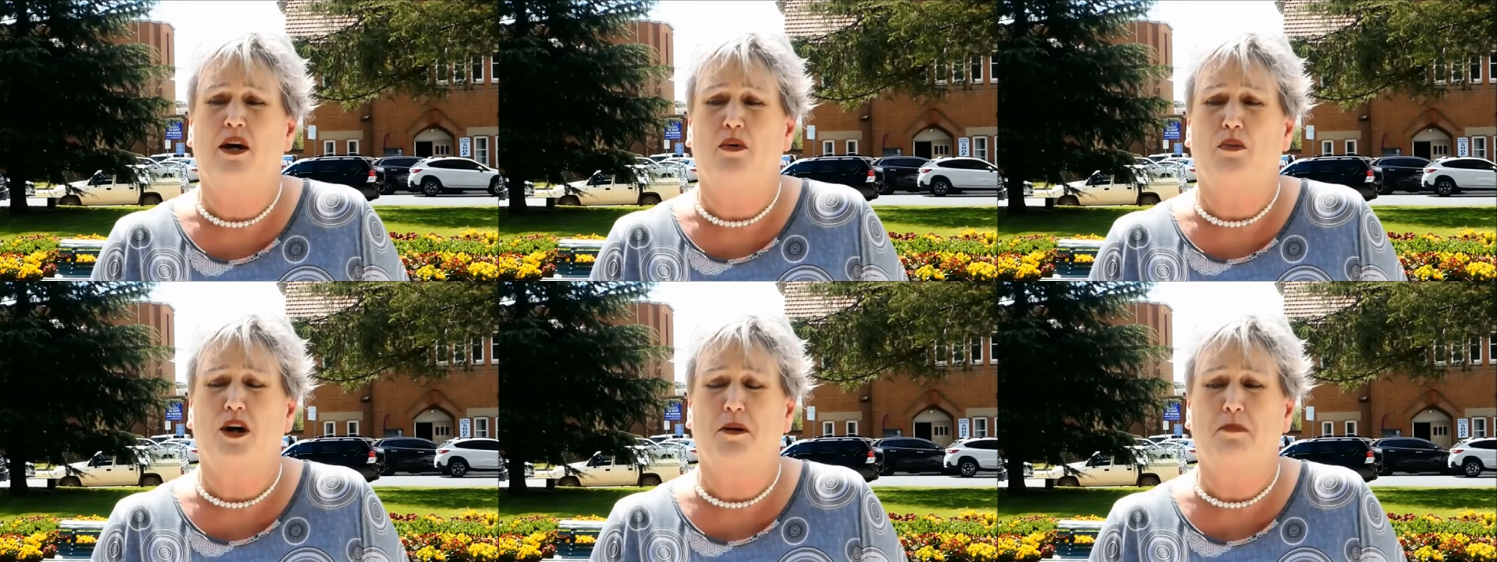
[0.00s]

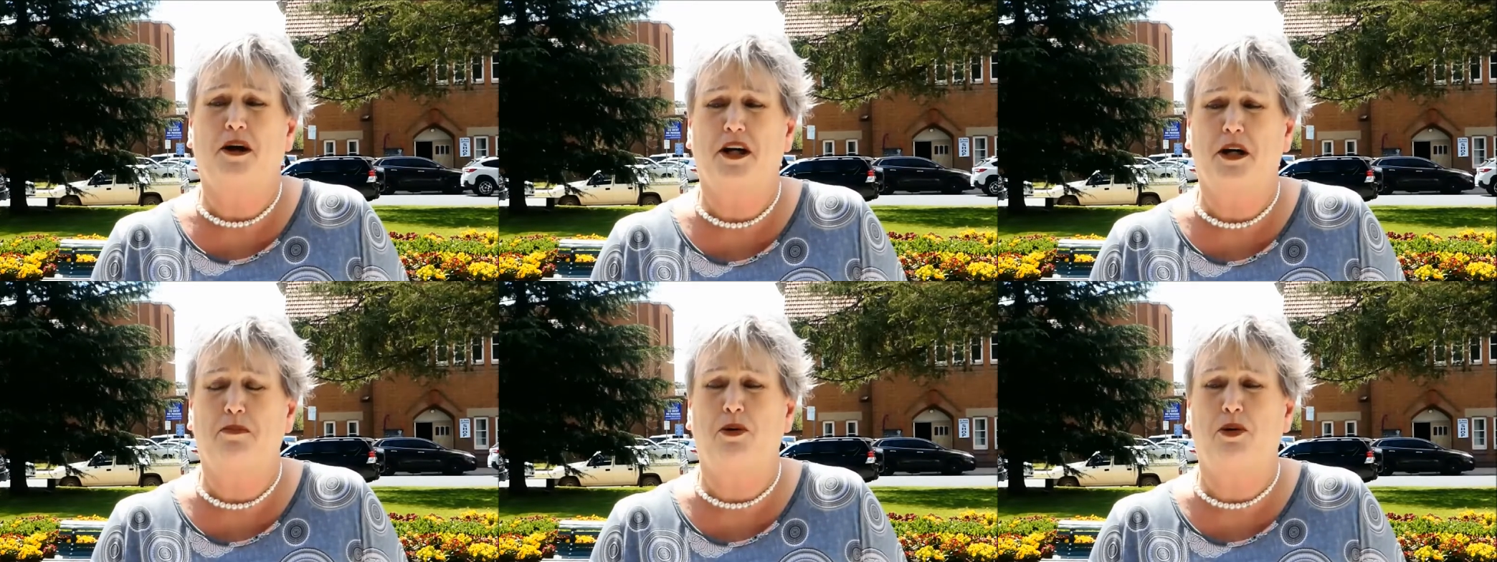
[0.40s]
where
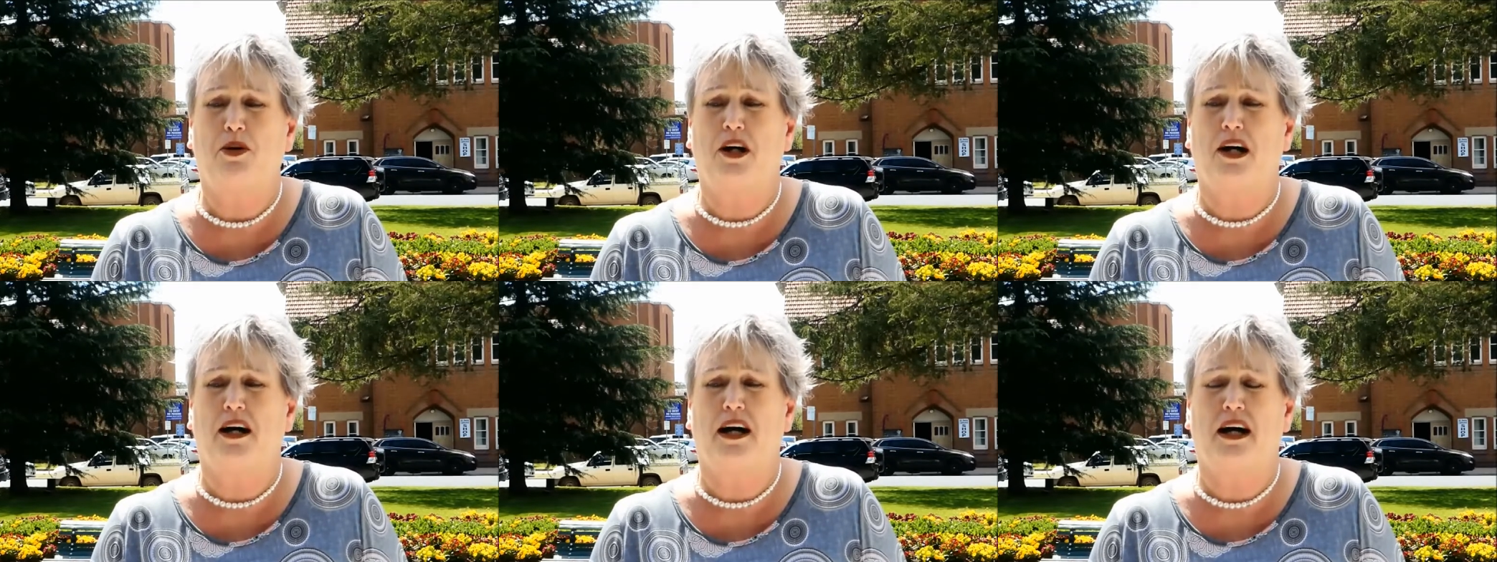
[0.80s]
people
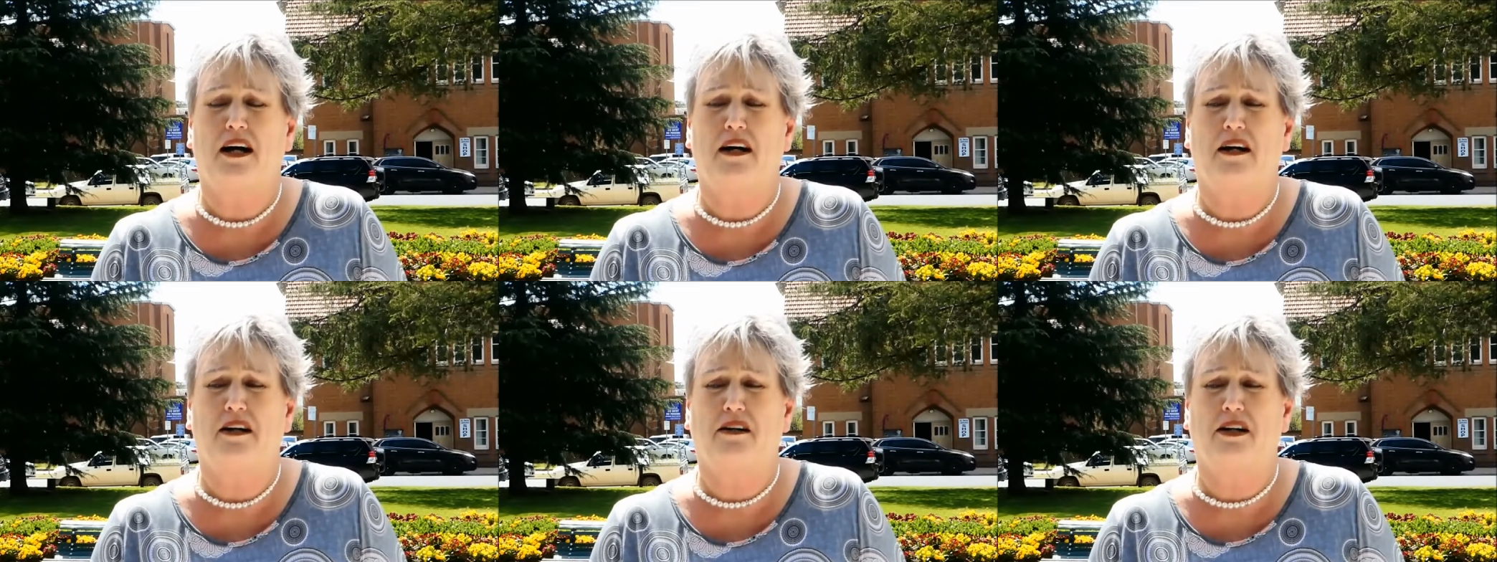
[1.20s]

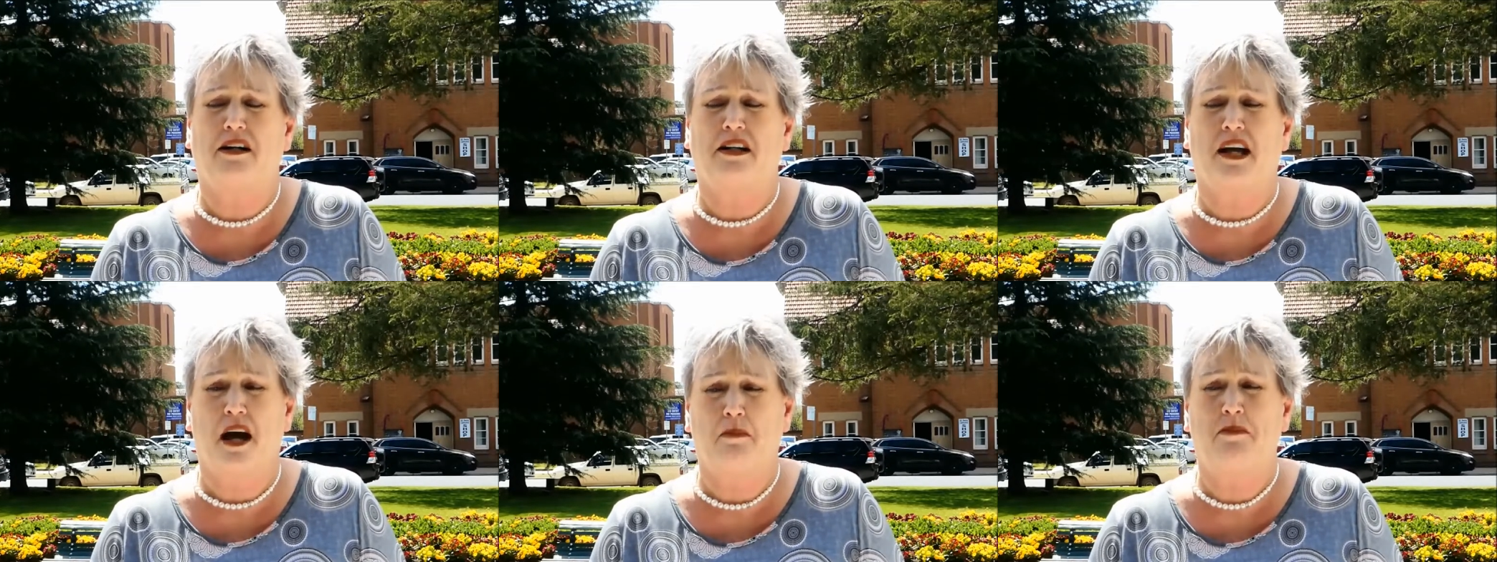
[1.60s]
can
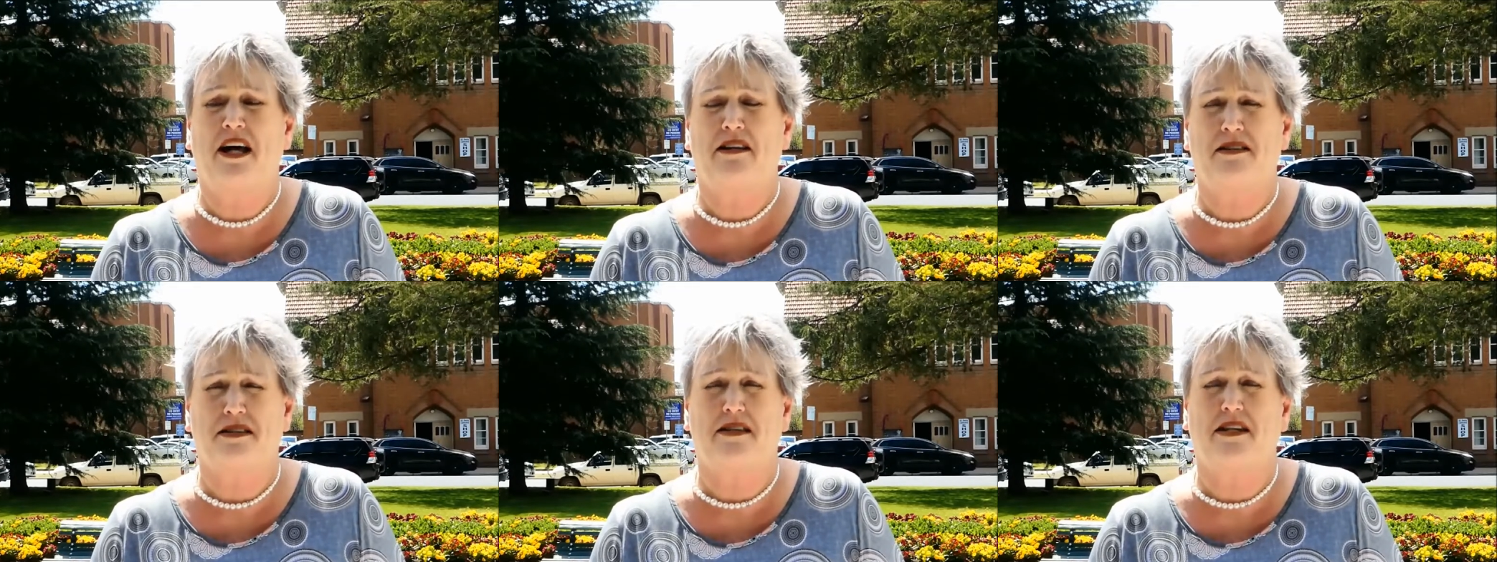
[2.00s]
come
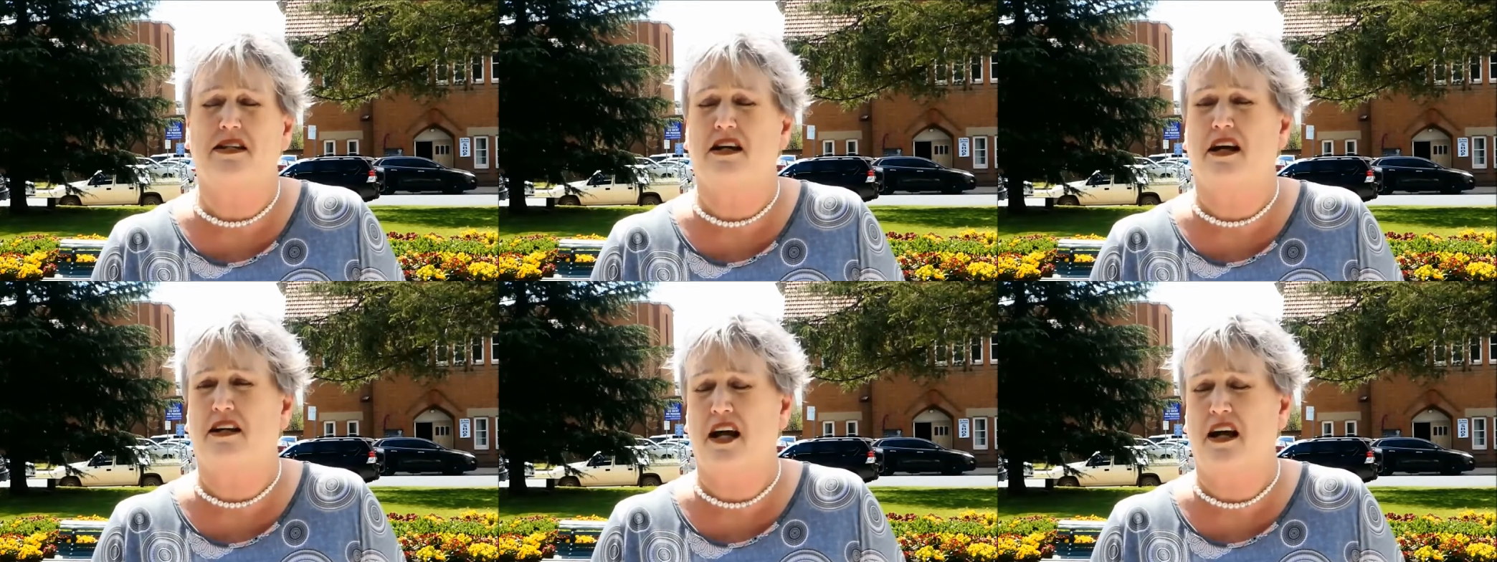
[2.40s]
and sit
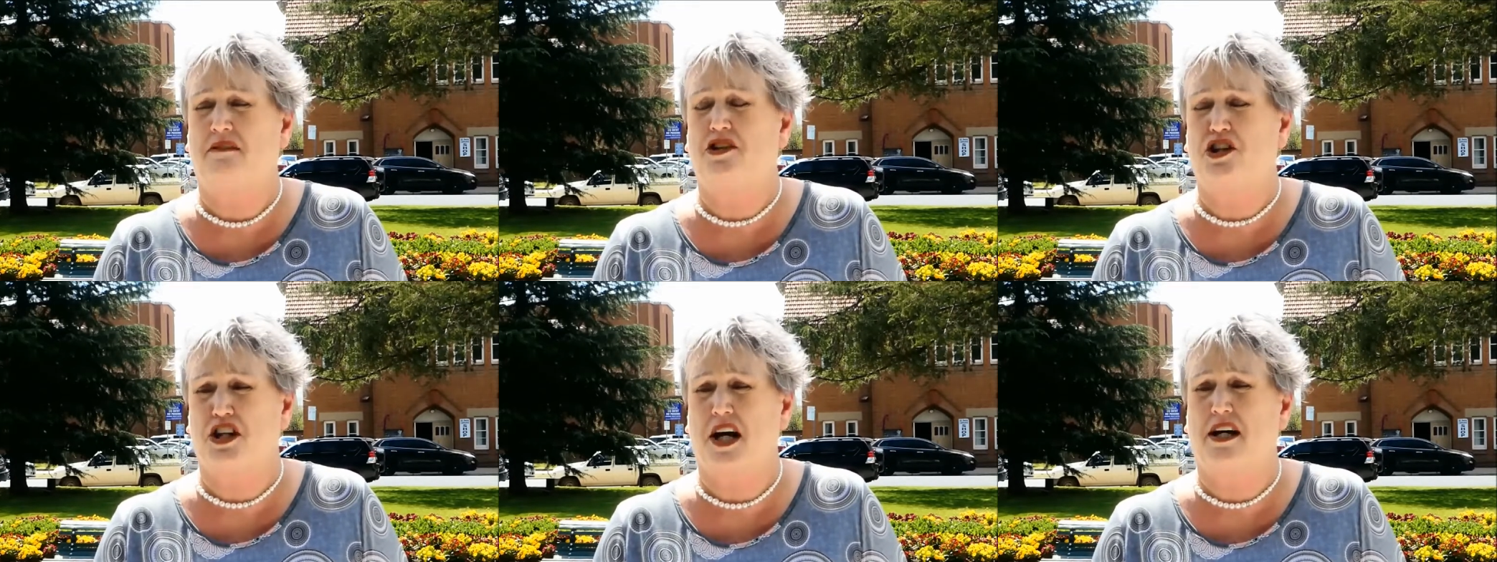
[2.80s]
and have a
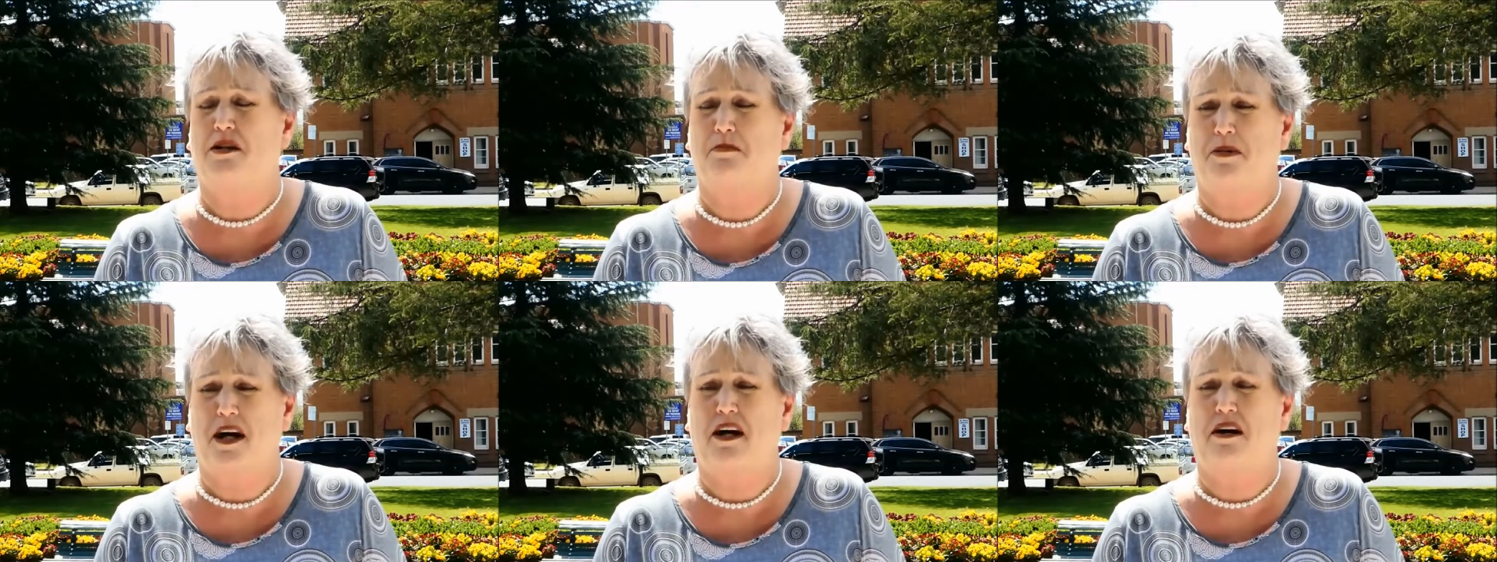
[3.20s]
chat
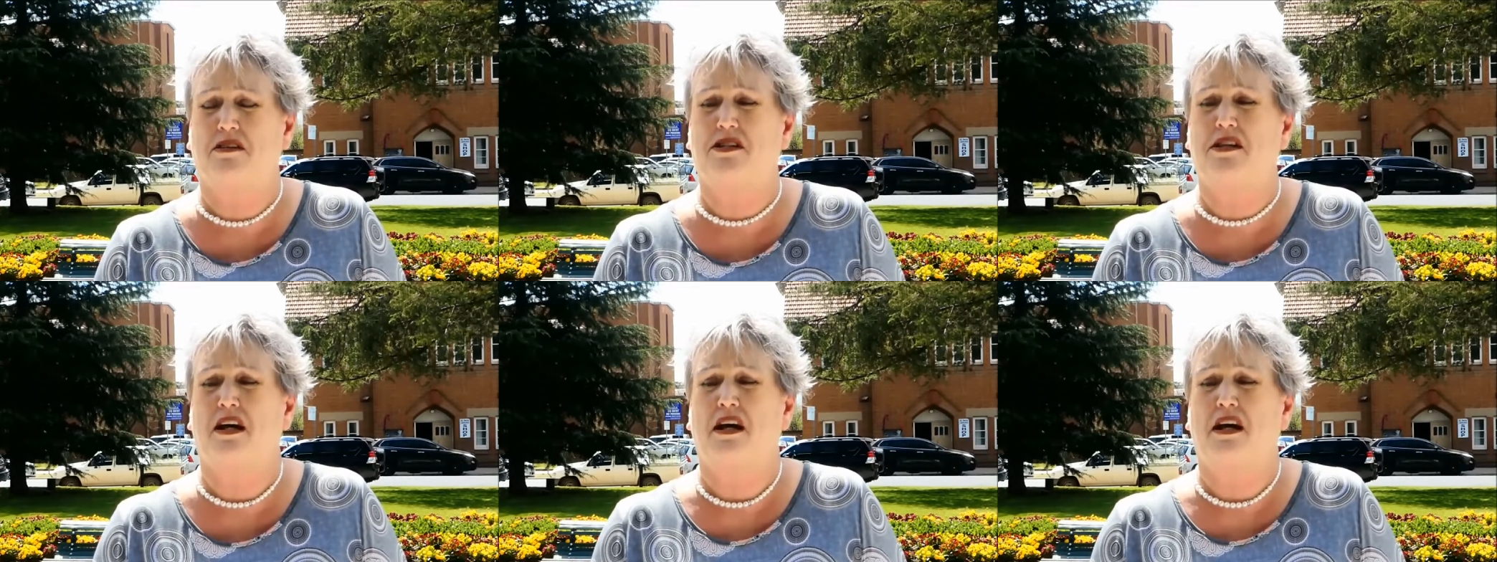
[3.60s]
about